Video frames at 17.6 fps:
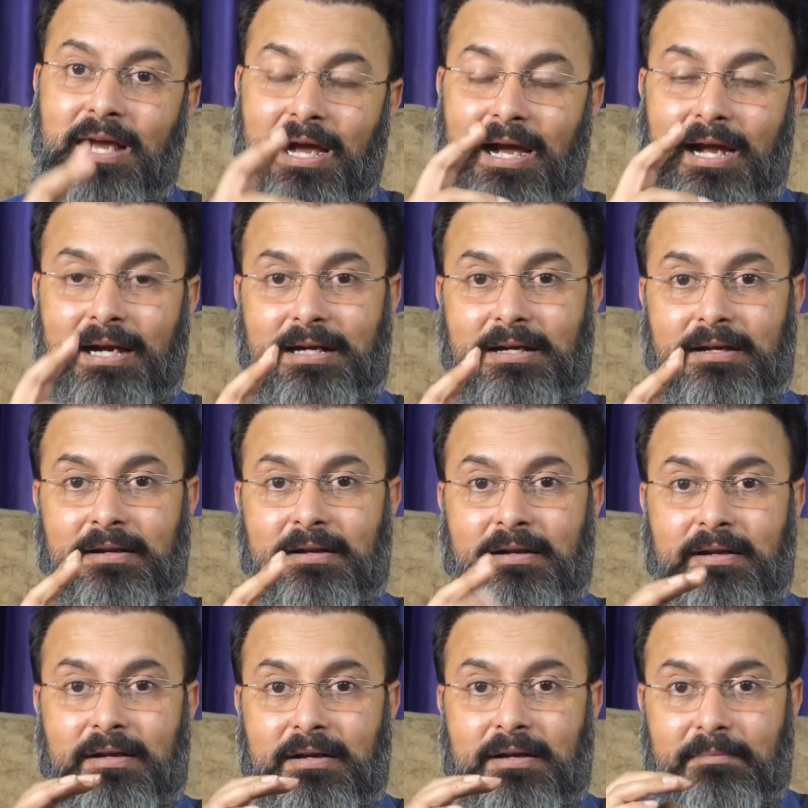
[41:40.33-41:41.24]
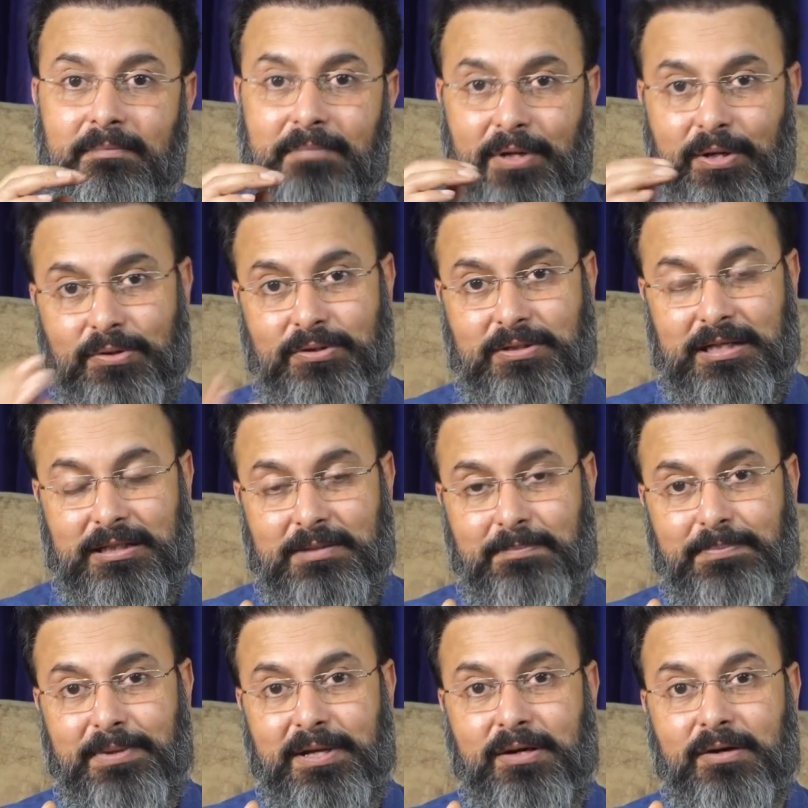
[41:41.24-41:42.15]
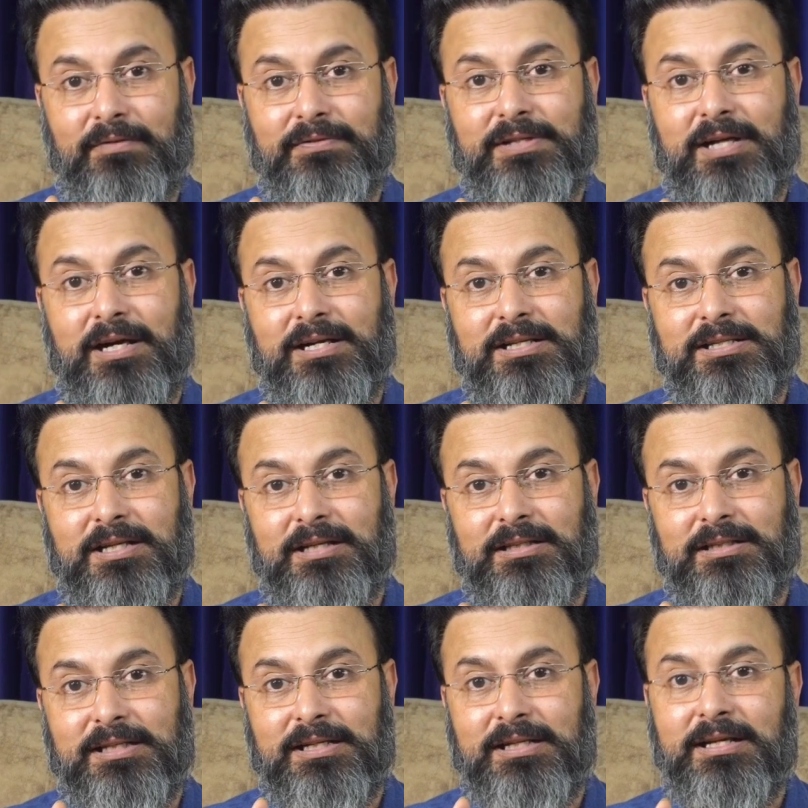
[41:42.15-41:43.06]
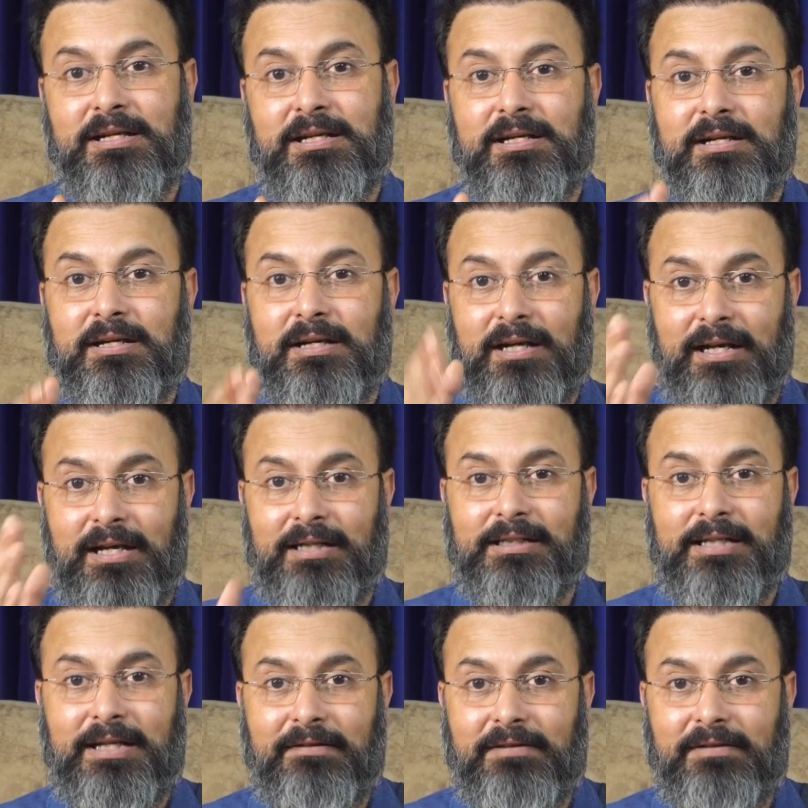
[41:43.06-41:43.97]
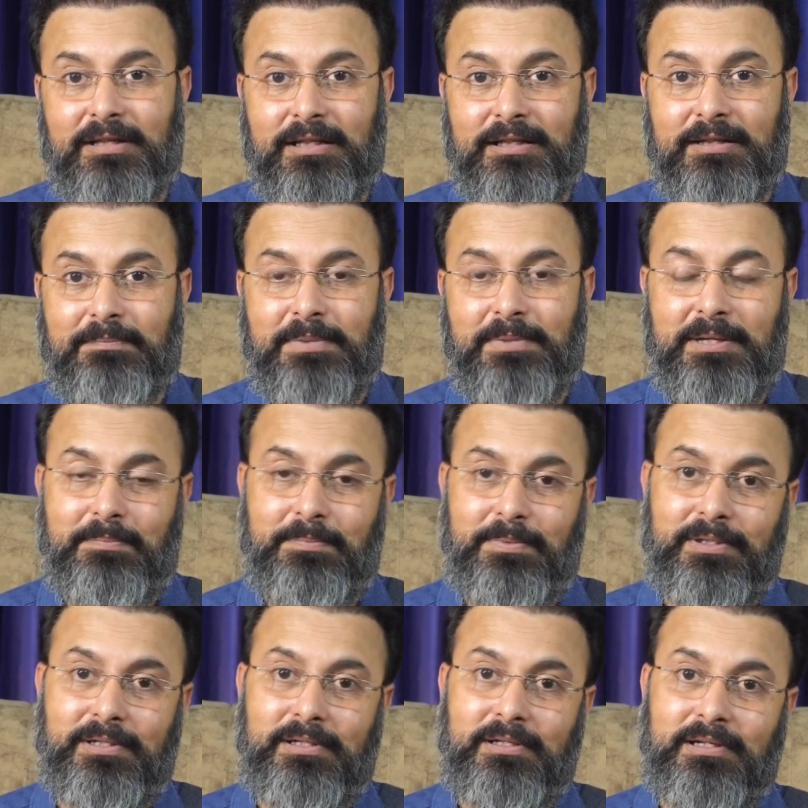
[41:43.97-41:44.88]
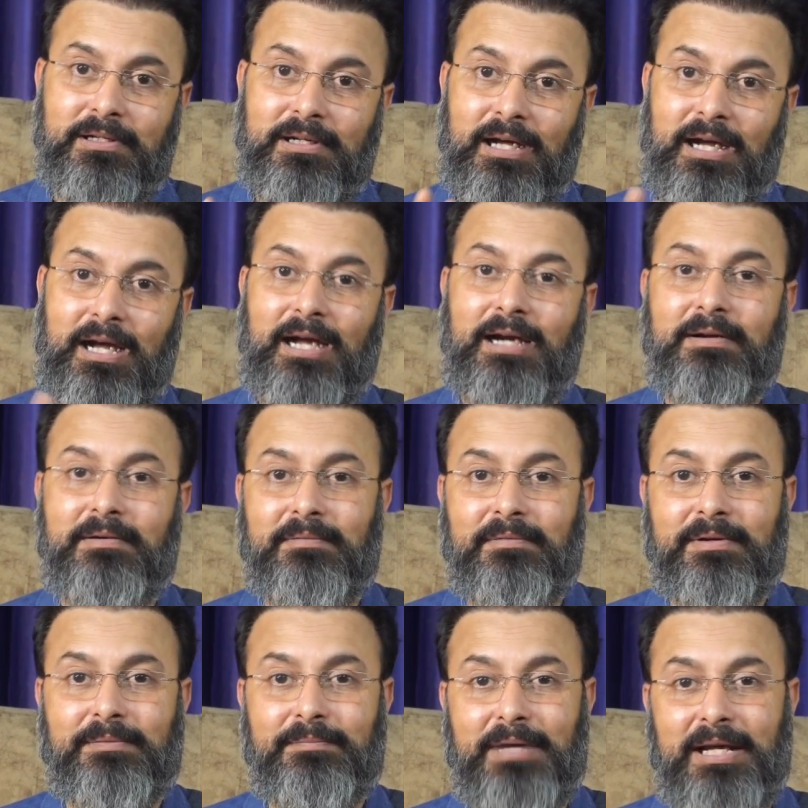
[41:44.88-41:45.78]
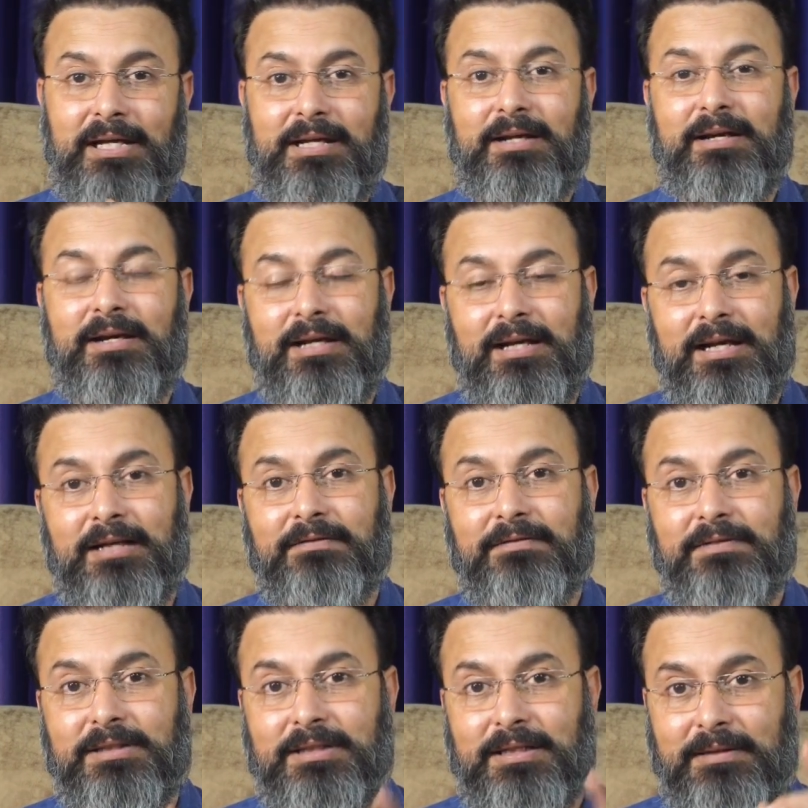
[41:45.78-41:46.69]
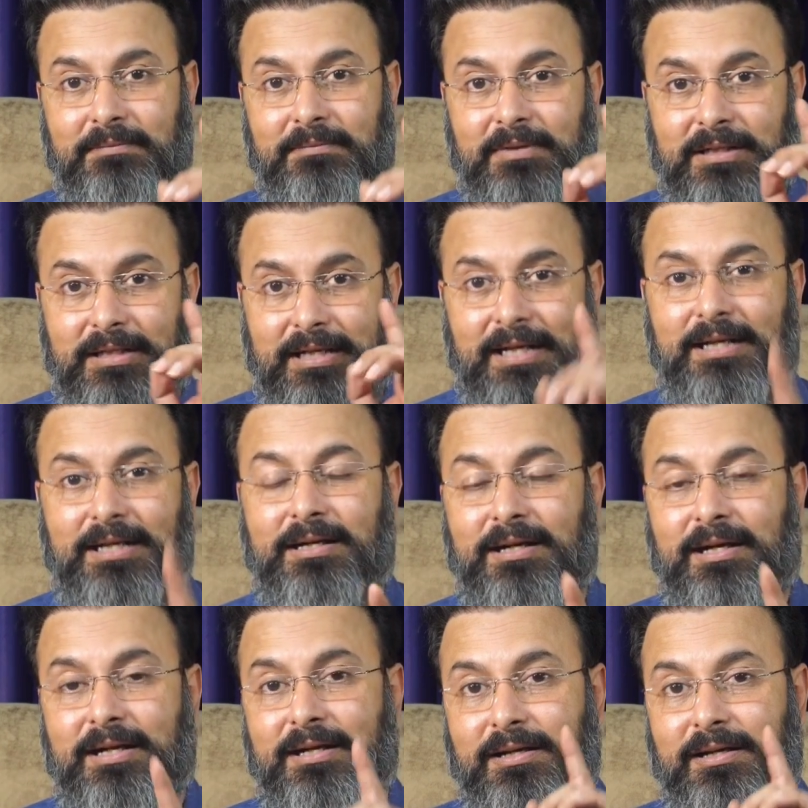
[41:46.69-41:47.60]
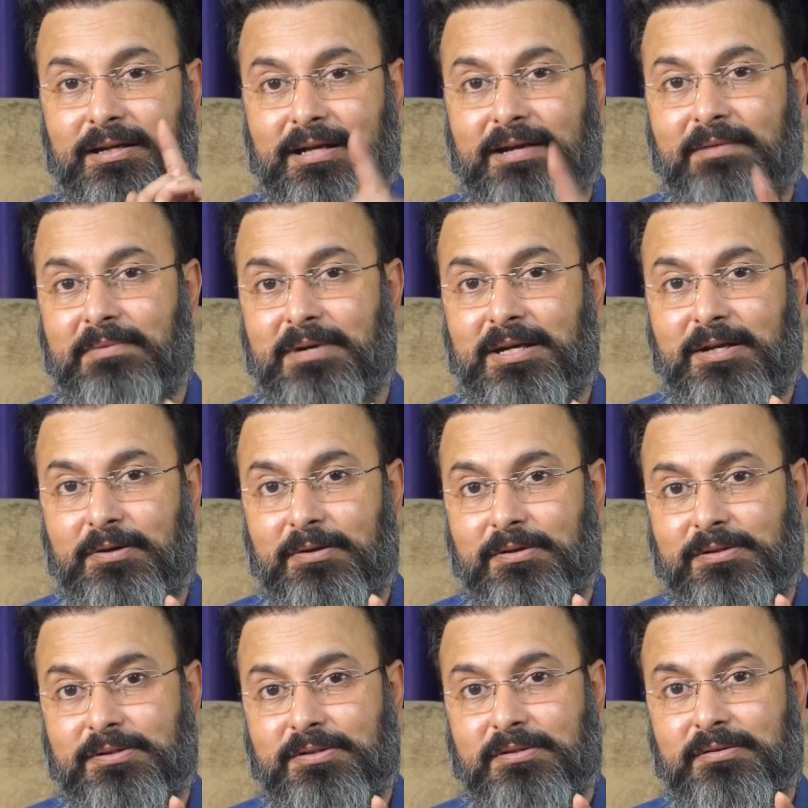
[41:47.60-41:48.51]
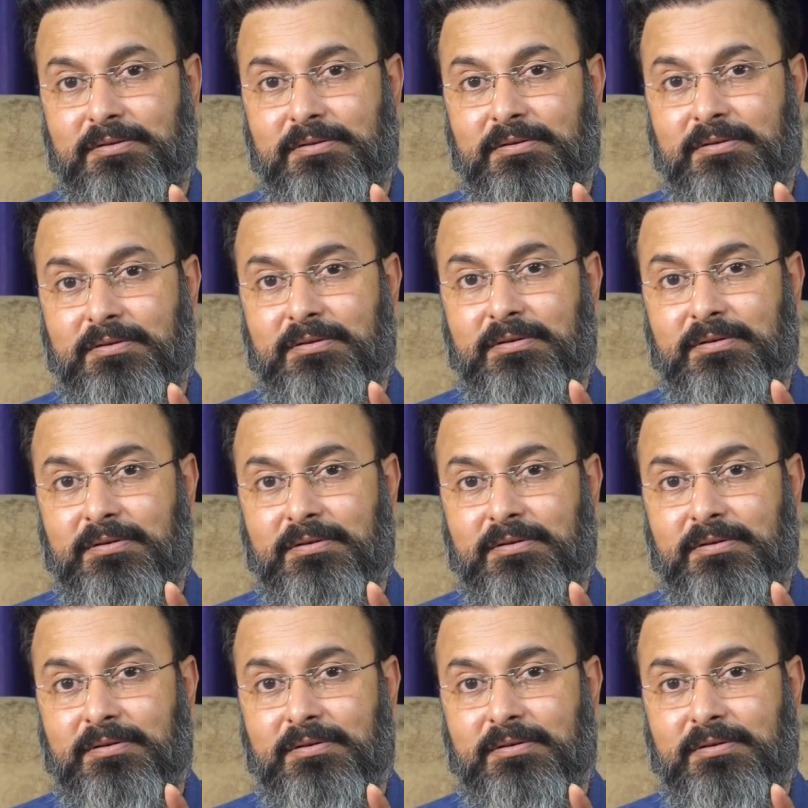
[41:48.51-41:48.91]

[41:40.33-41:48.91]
And because at the peak of Sadesati, connecting with other people and making connect with them, take it like a remedy also.